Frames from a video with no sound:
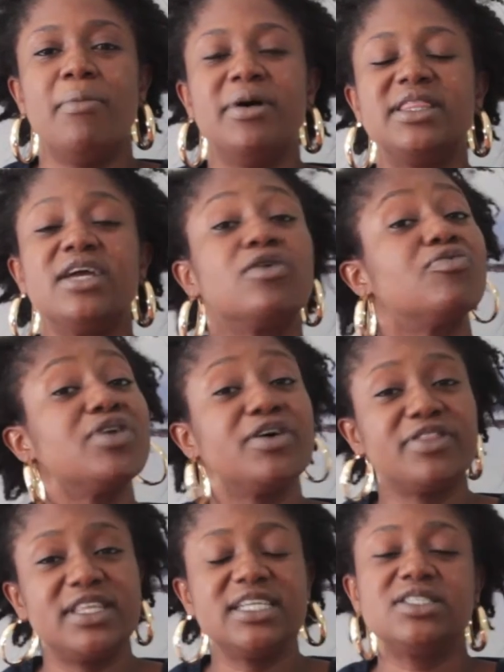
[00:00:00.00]
But there are
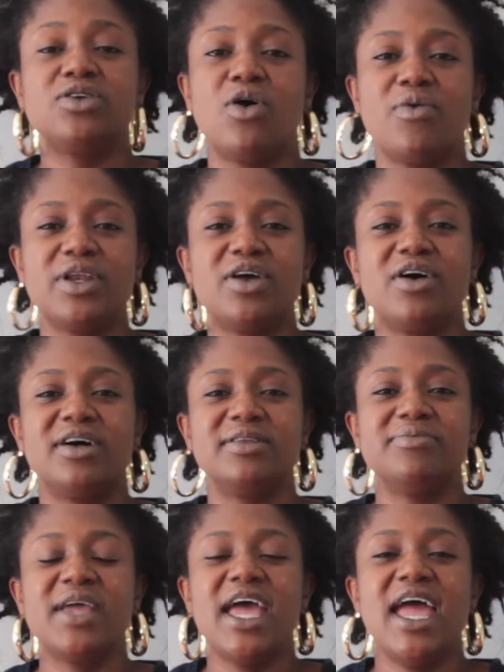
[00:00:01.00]
real things going
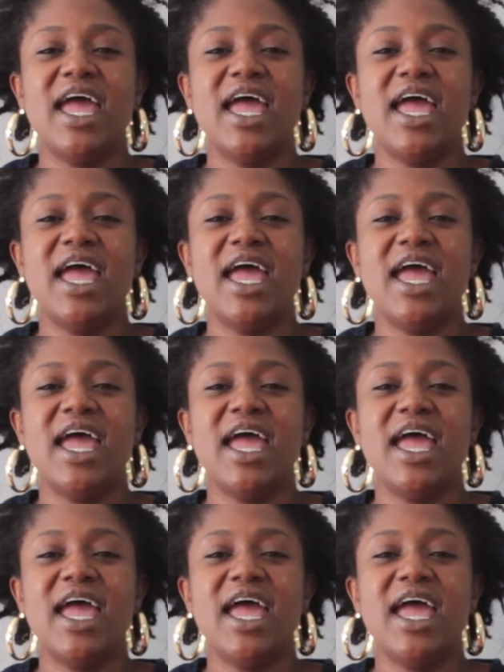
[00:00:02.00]
on.